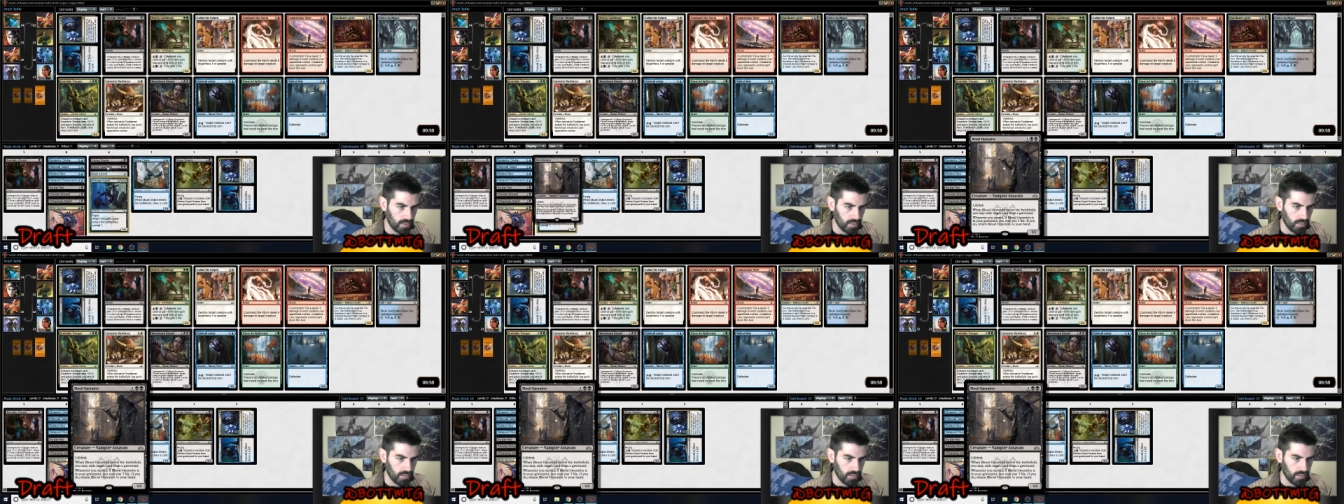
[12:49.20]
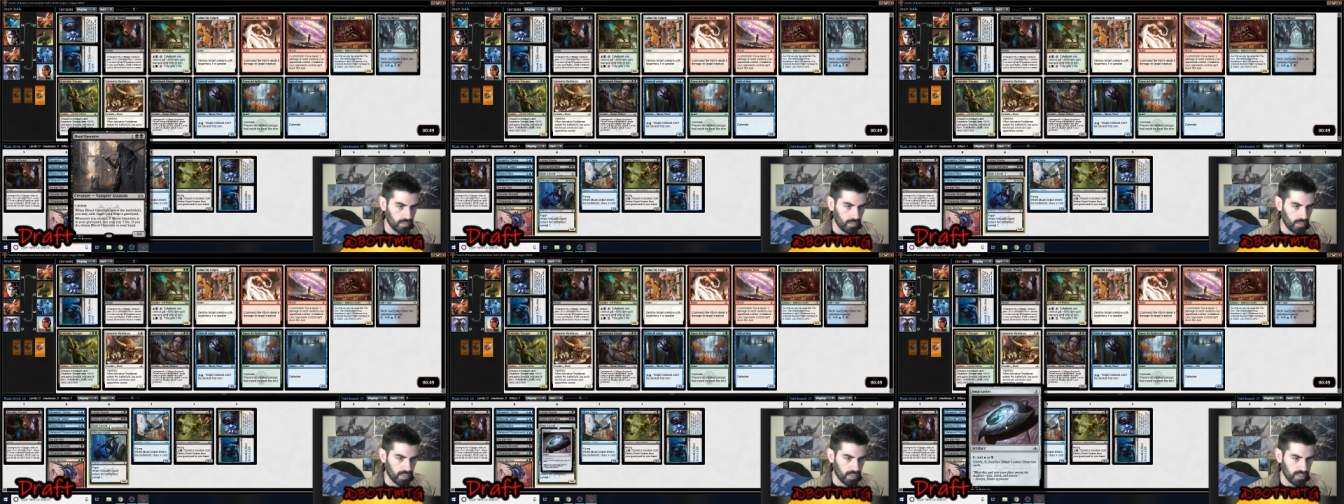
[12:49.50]

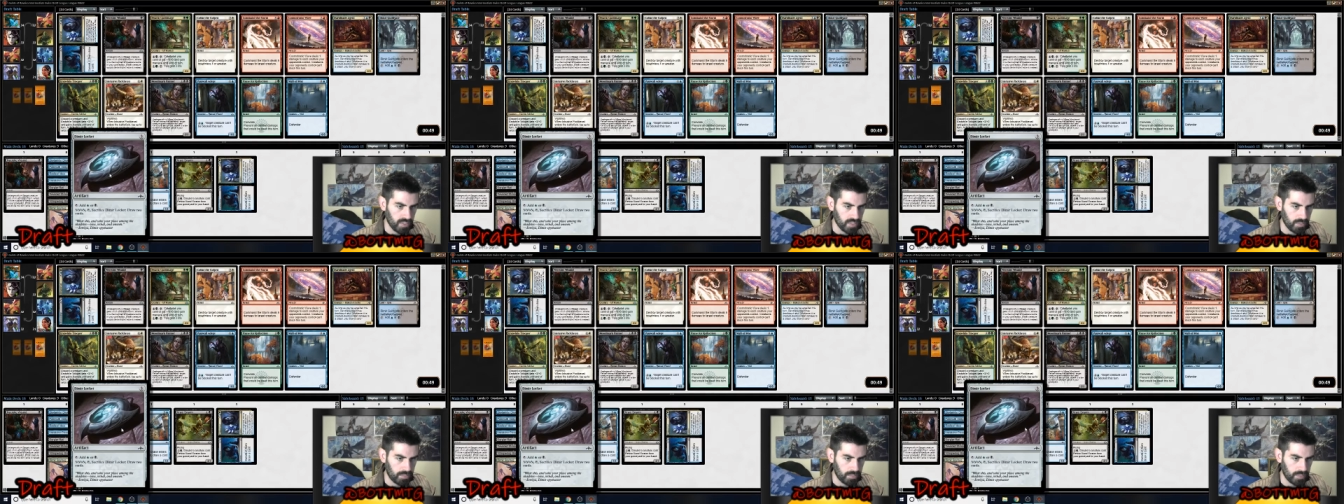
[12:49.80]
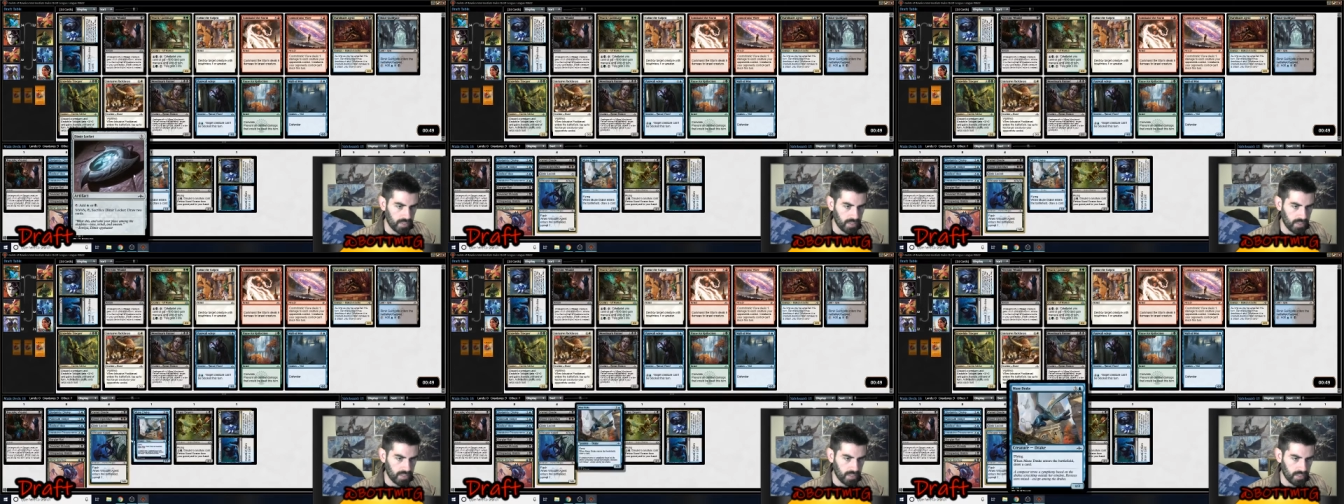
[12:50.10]
What is the
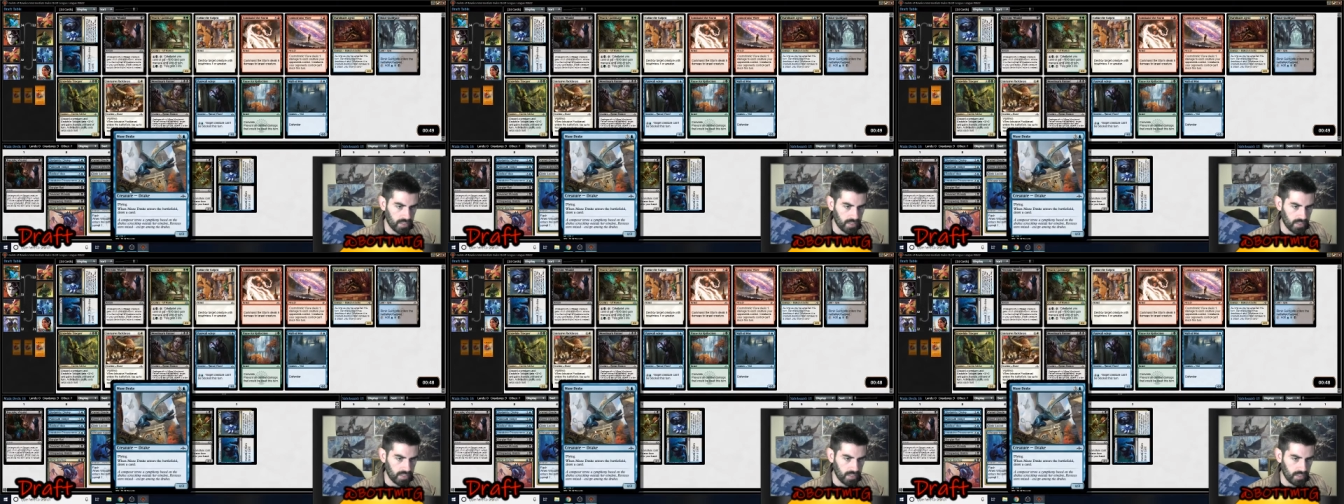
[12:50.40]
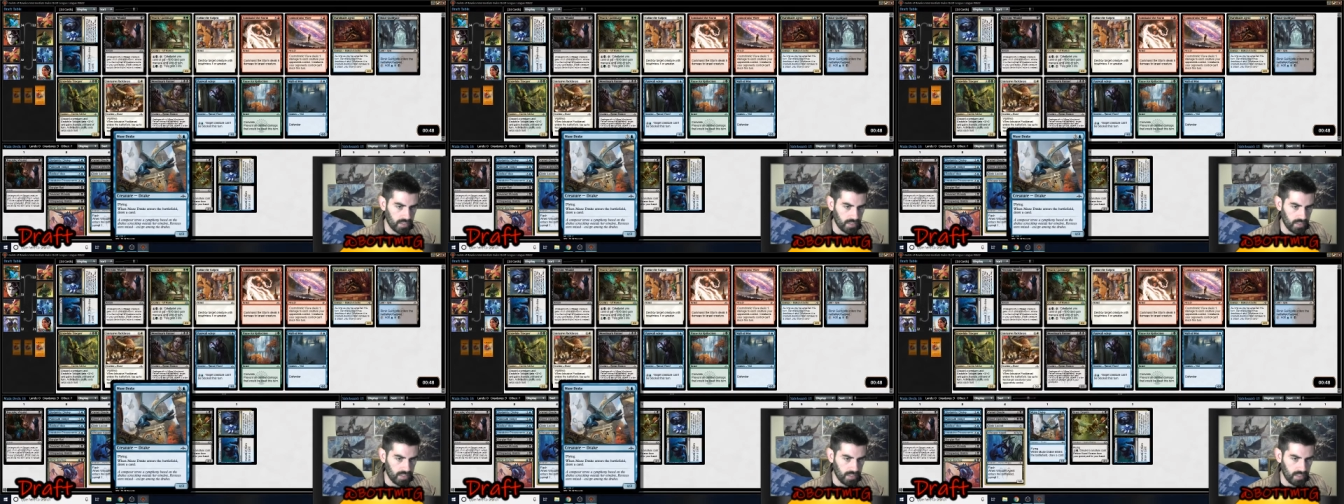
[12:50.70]

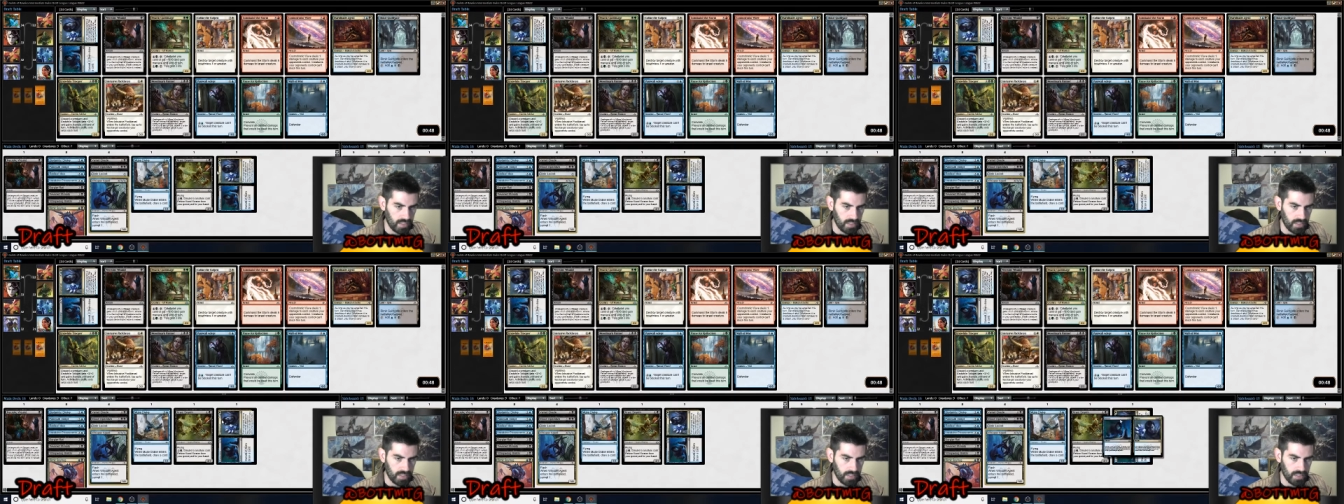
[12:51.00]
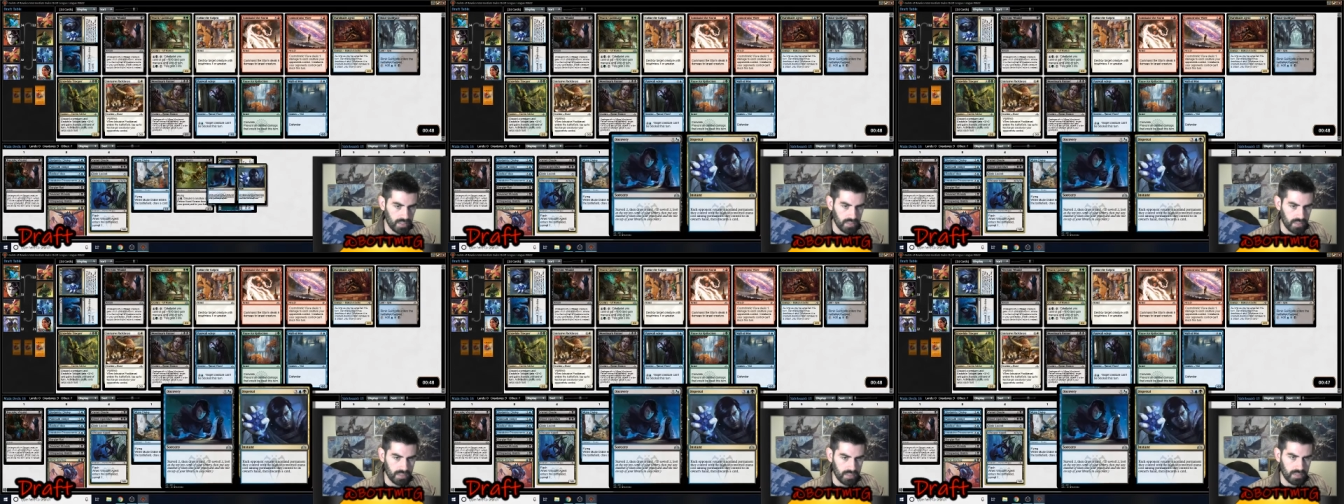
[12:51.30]
pick? It
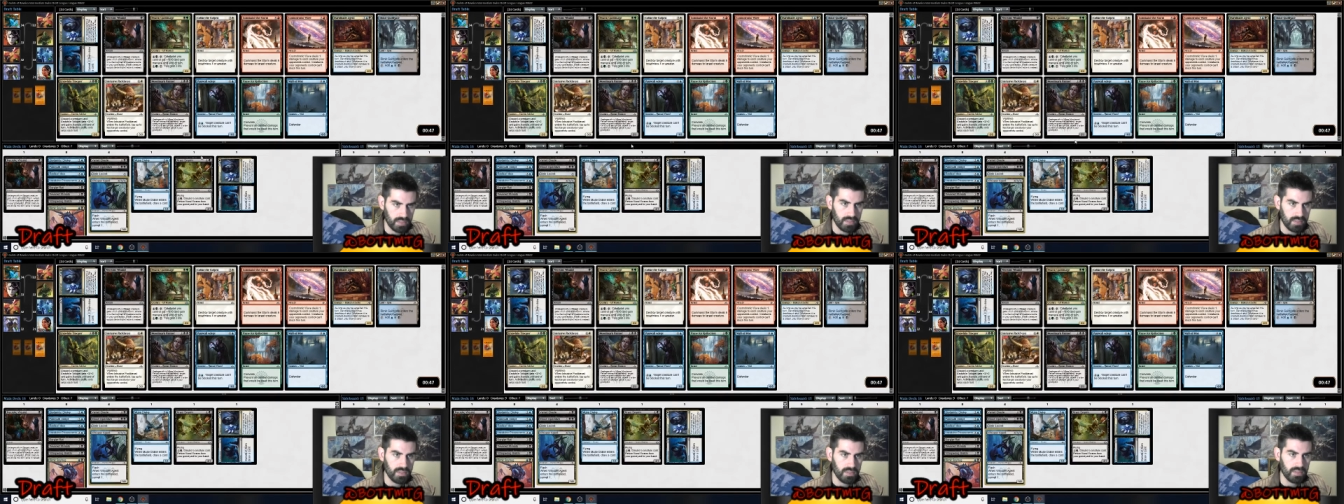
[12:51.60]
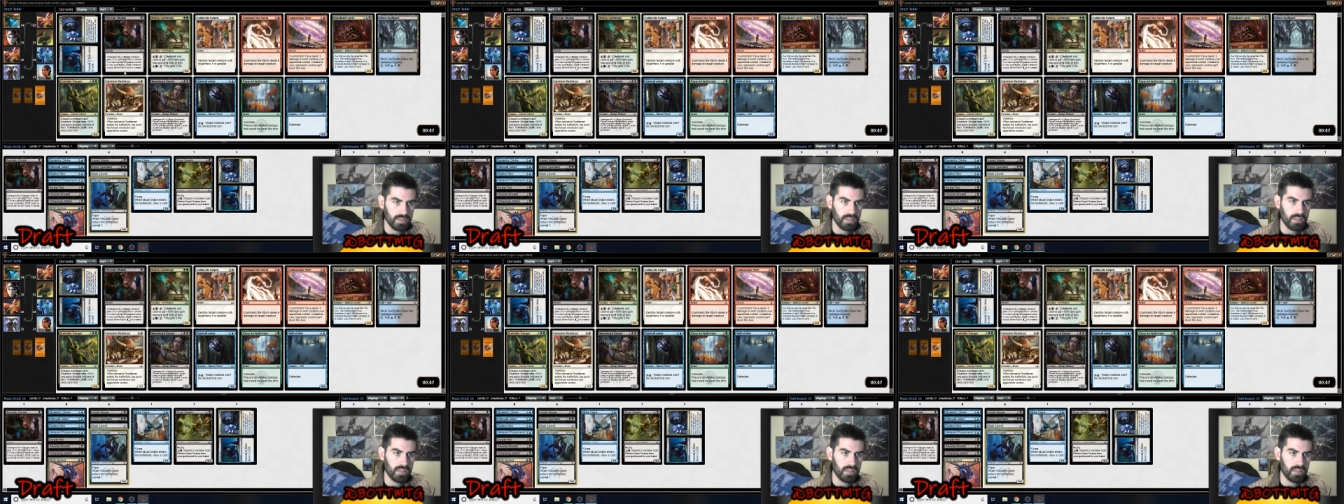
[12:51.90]
is...